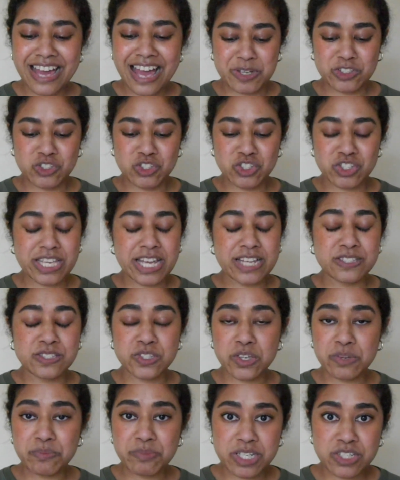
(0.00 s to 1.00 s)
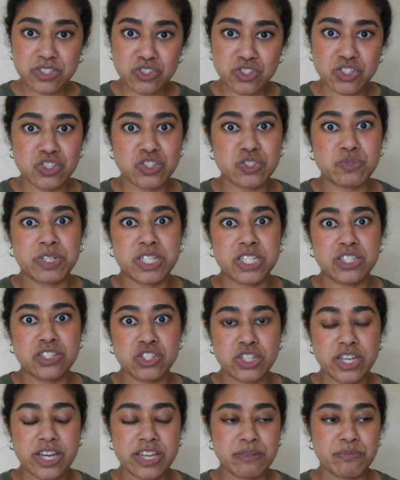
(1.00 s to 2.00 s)
And she just had so much, she just wanted to
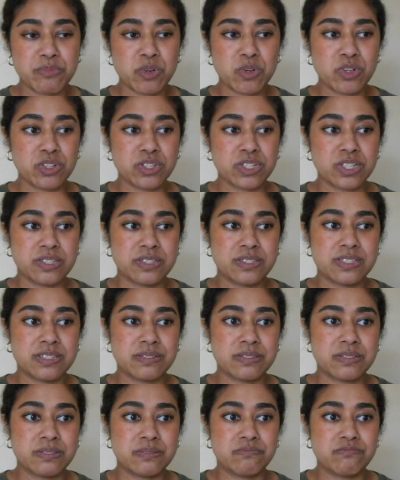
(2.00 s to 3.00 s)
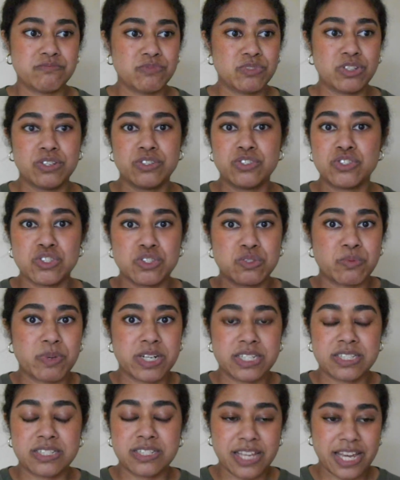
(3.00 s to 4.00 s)
share them all because, you know, she just
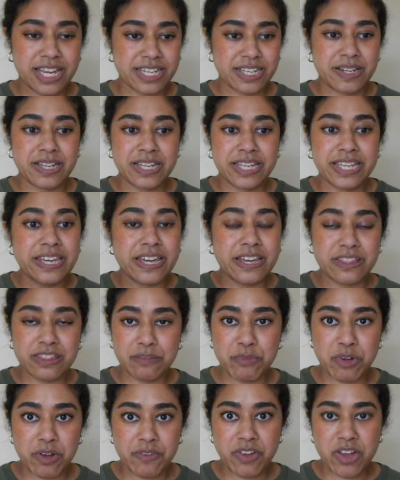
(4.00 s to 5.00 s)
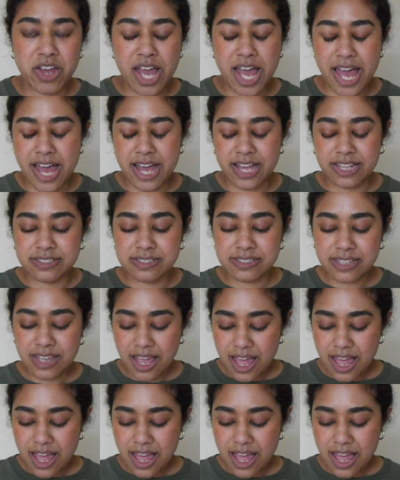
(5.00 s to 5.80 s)
wanted to like get them off her hands.